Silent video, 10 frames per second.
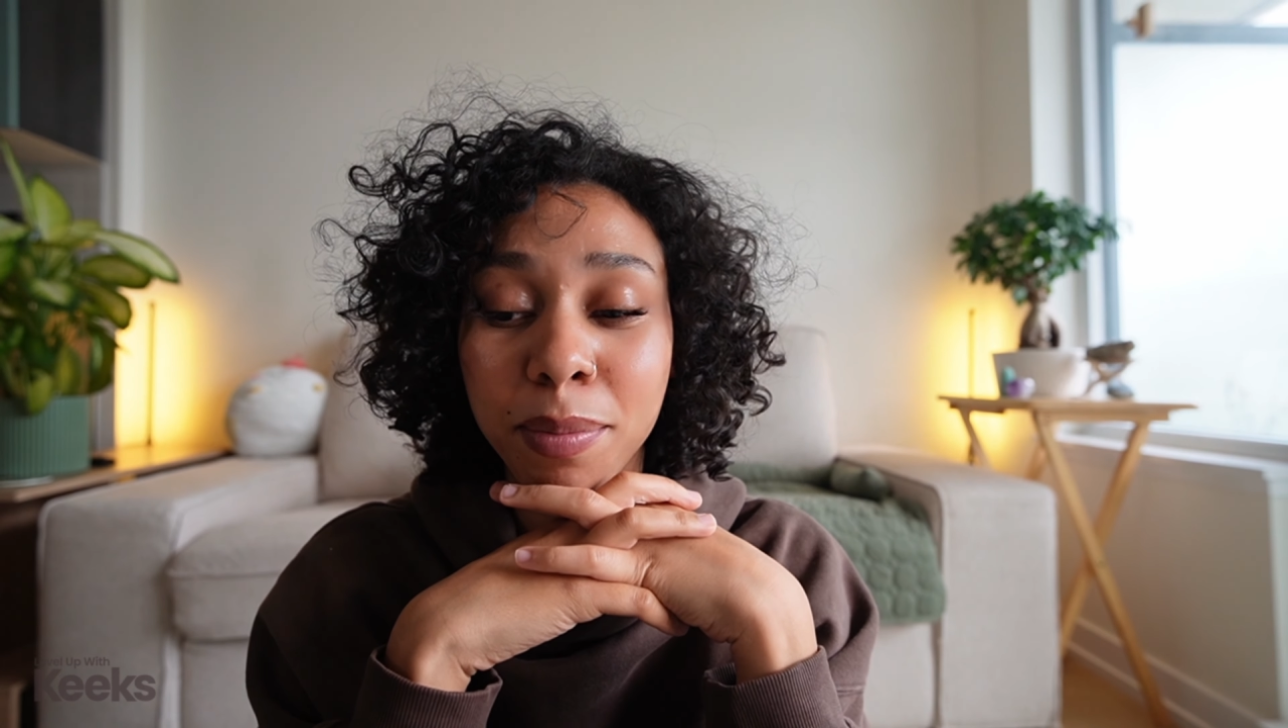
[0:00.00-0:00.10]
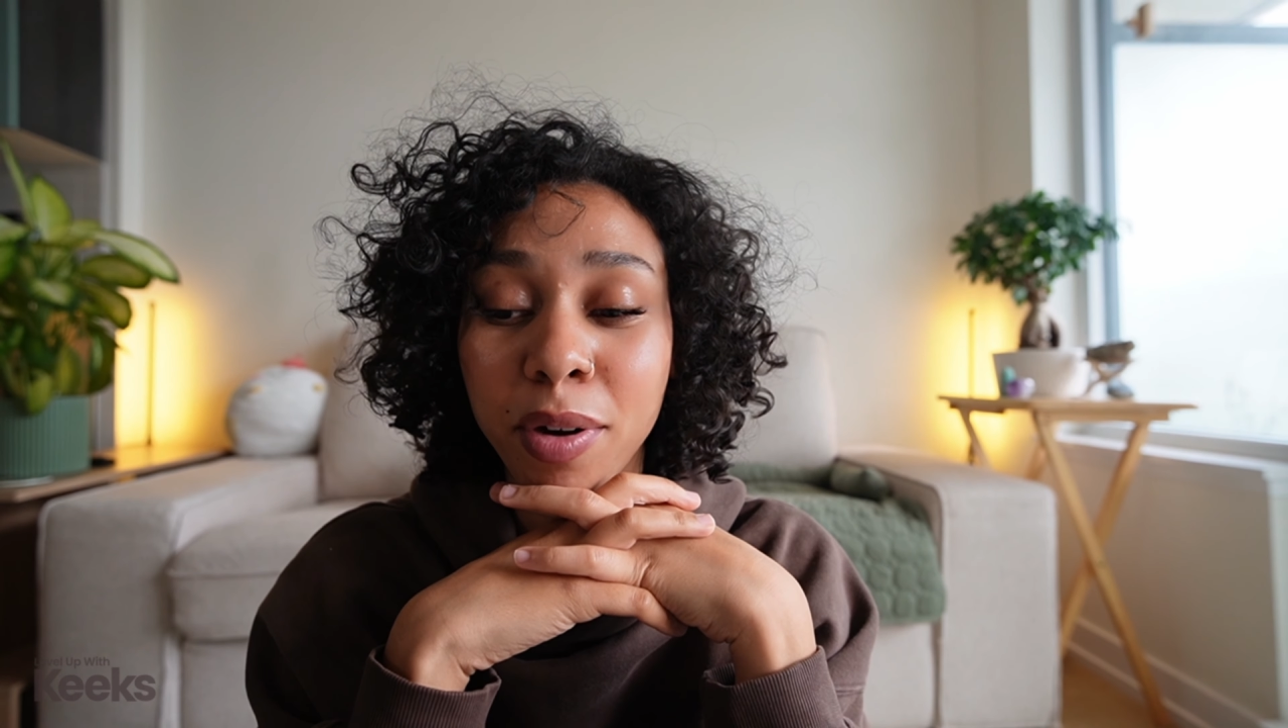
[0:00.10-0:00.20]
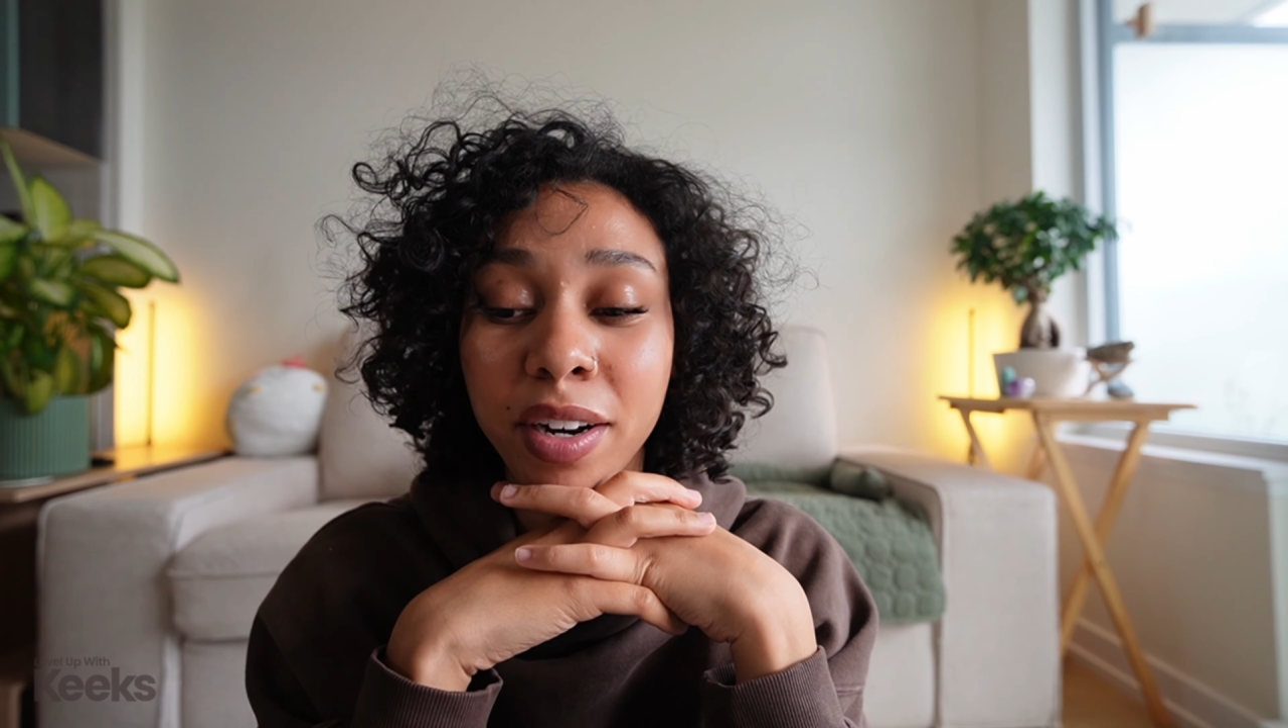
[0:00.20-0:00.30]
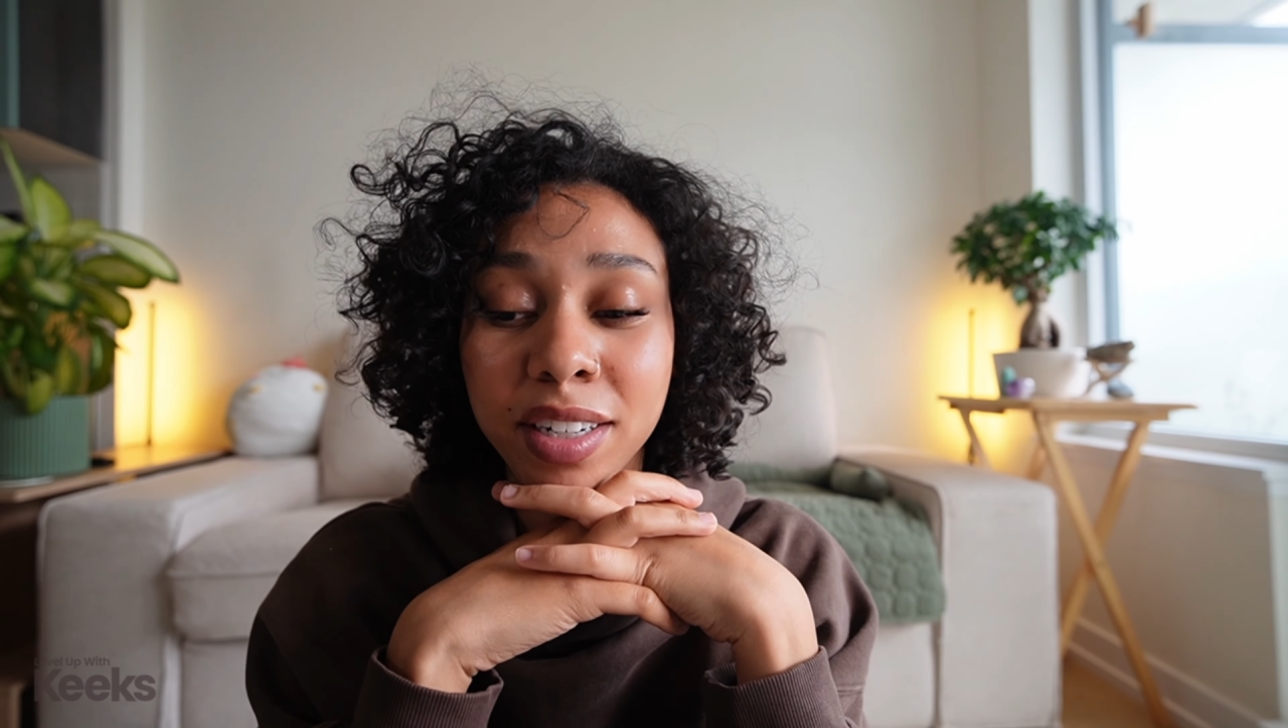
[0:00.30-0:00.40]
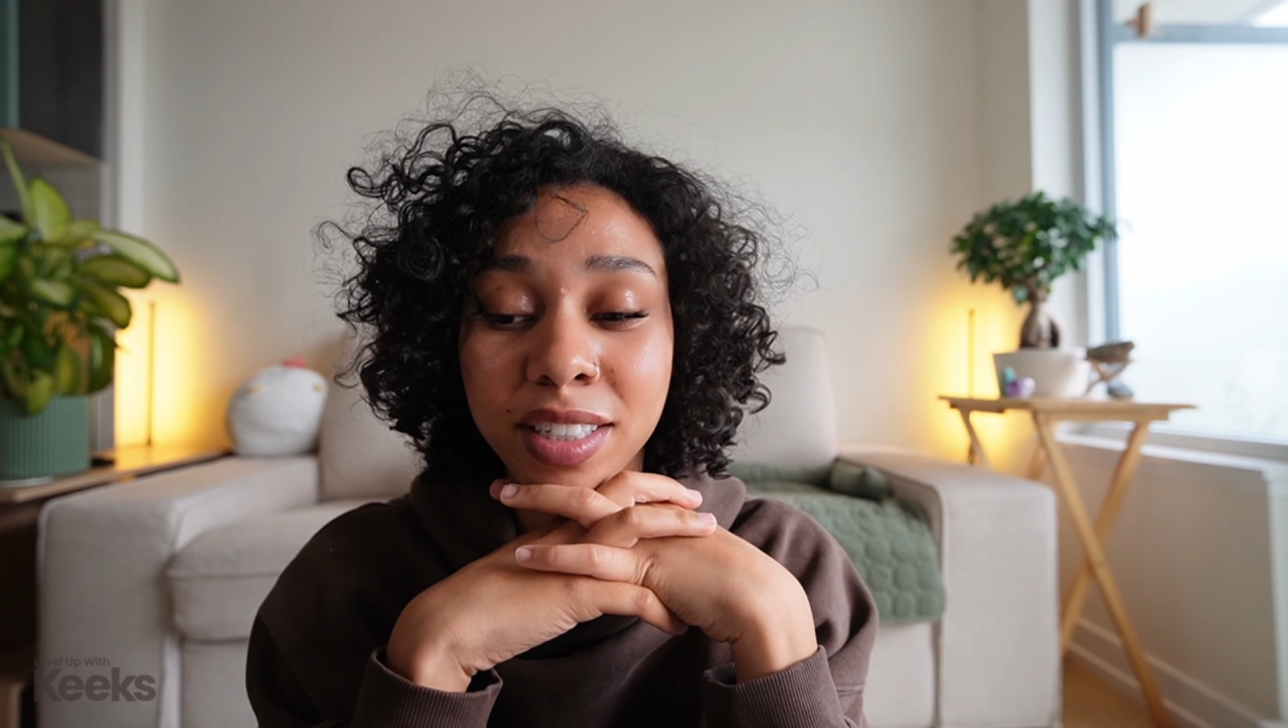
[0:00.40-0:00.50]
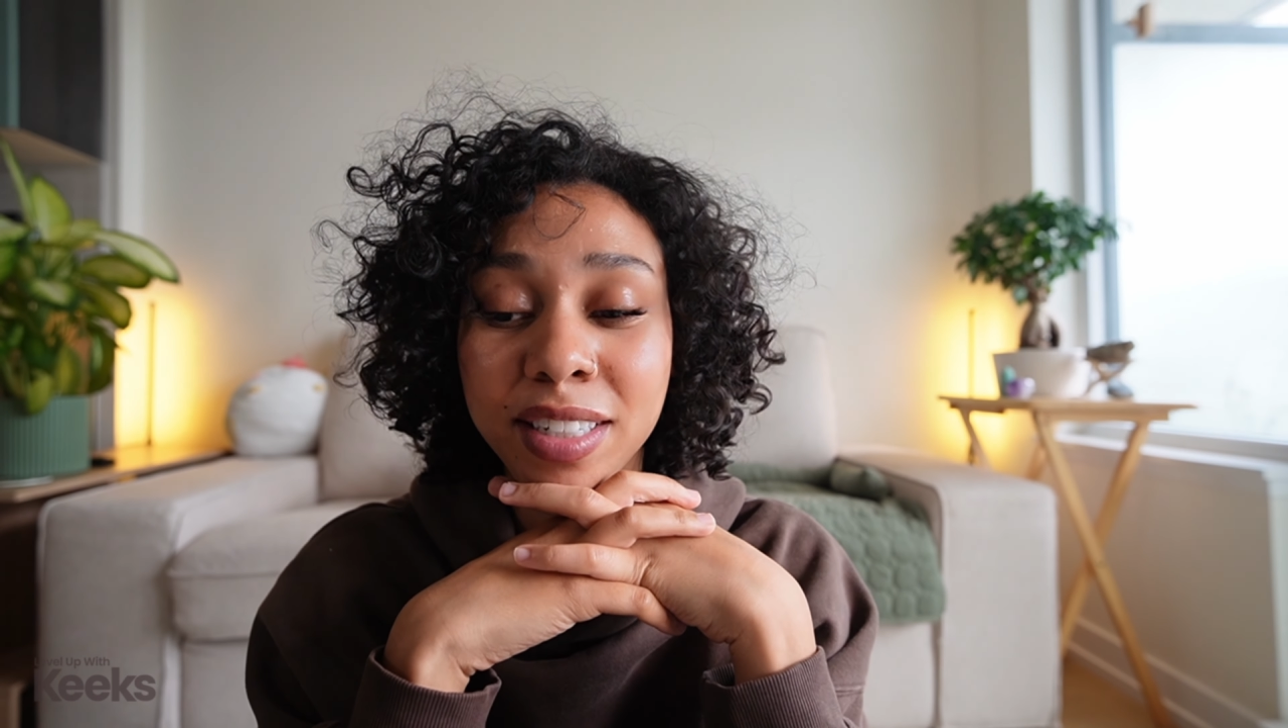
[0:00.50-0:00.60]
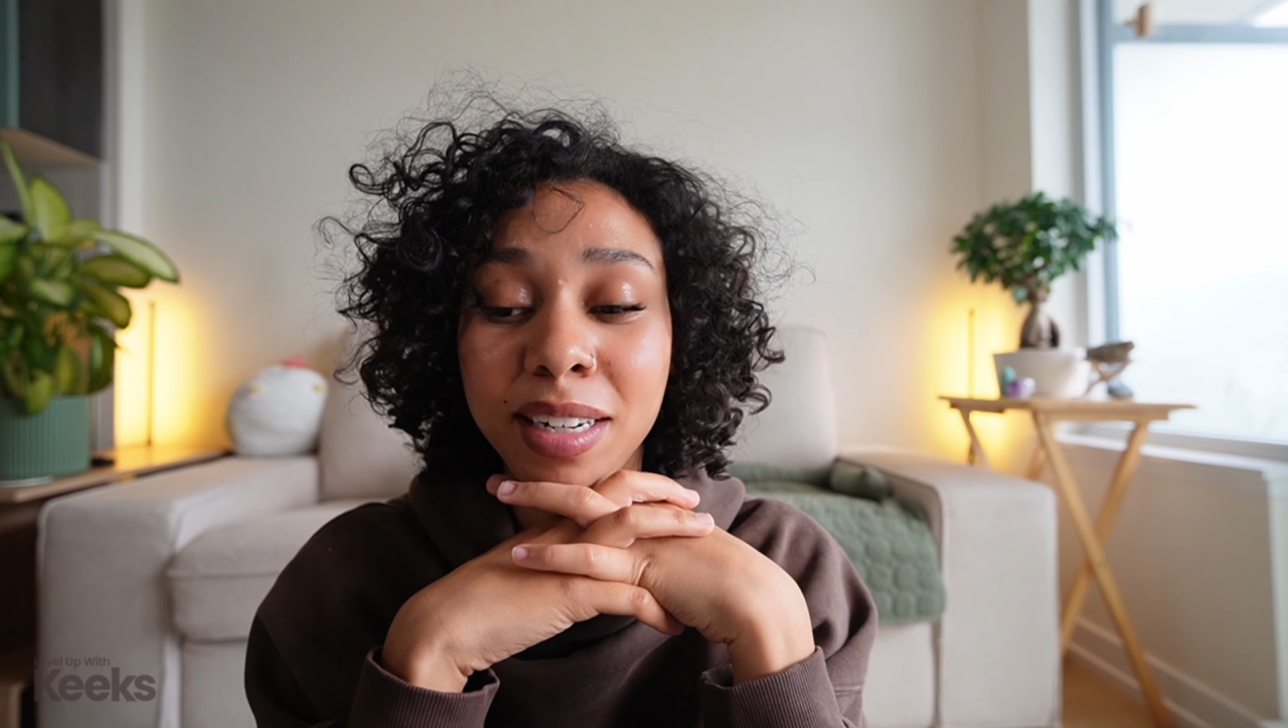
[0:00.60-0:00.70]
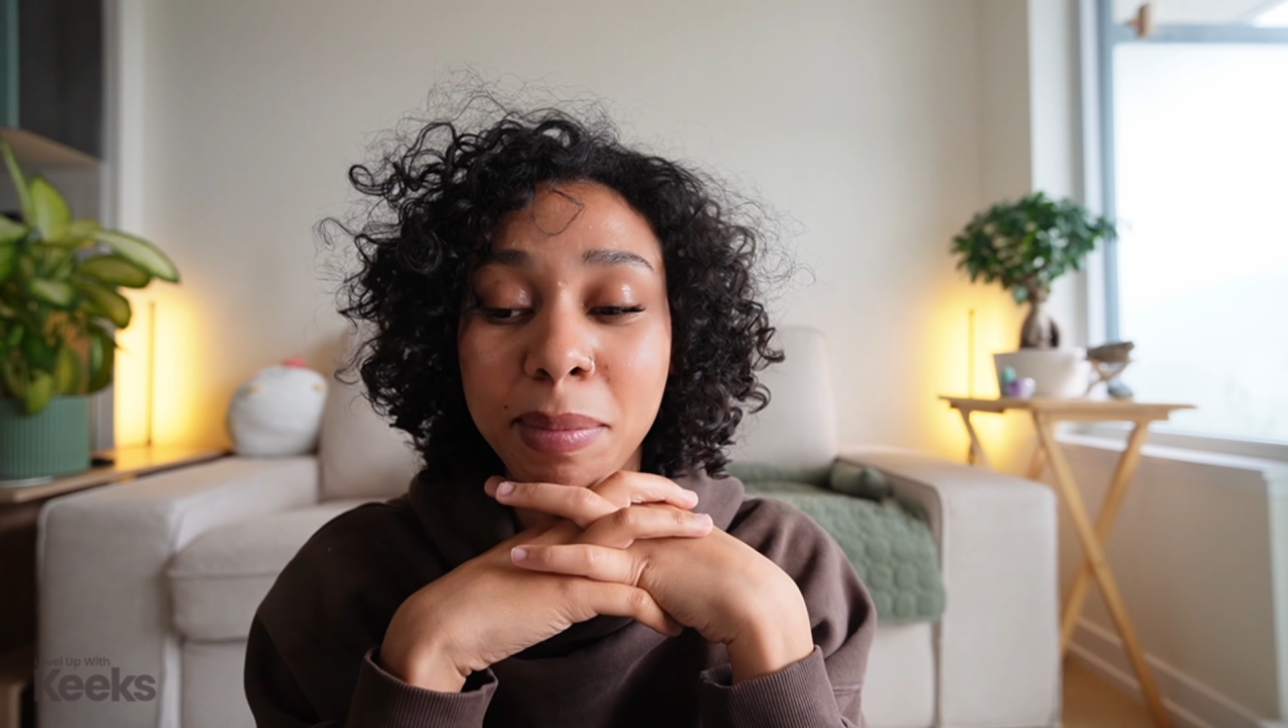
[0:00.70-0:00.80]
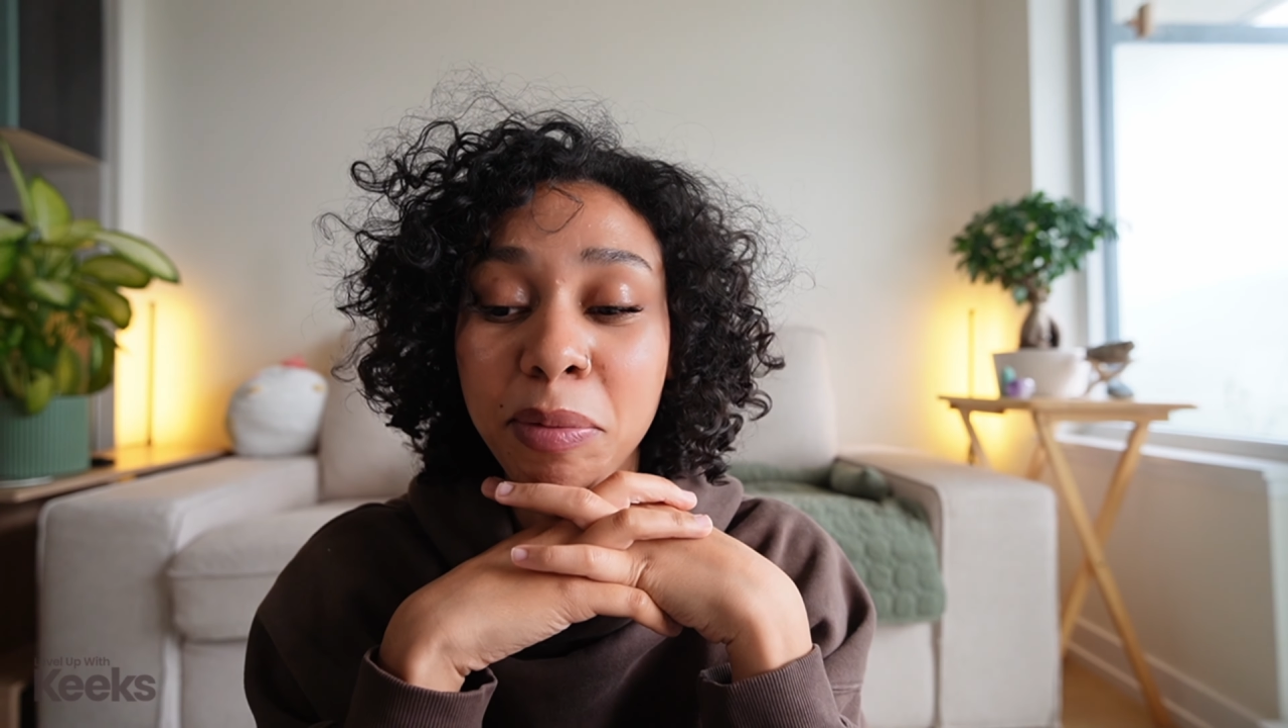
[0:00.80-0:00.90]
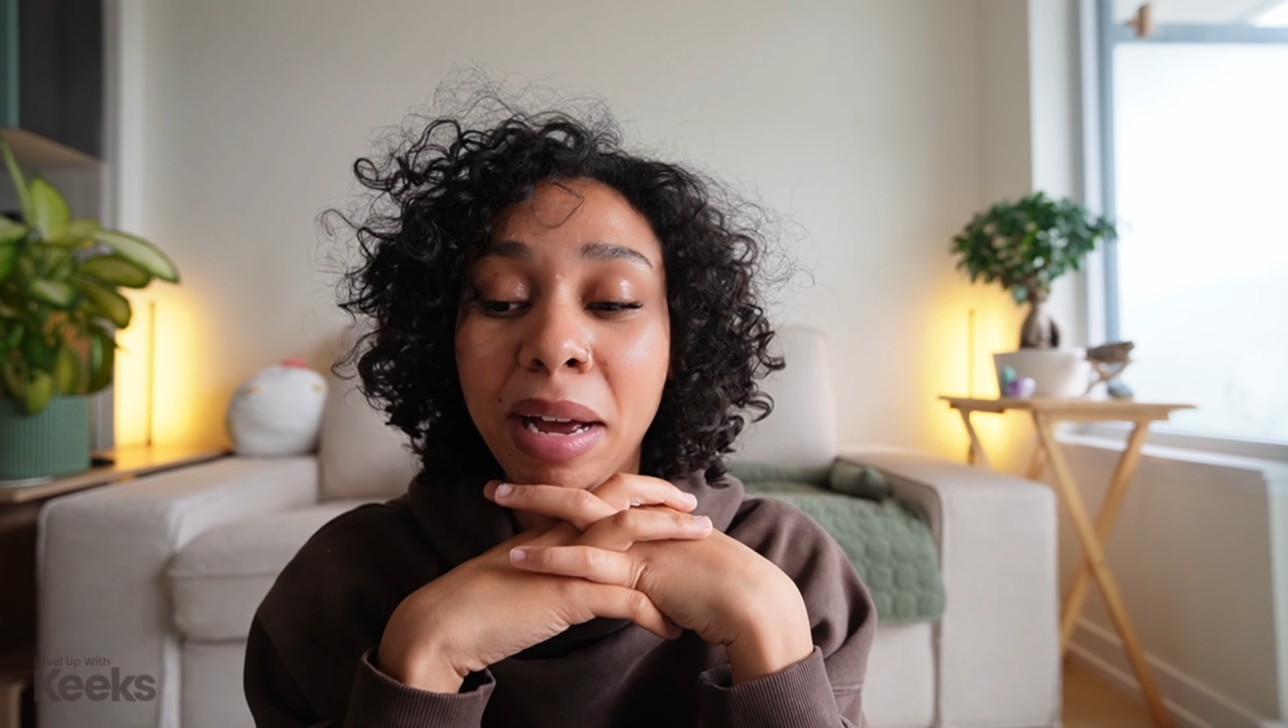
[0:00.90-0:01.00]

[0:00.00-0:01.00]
product is going to be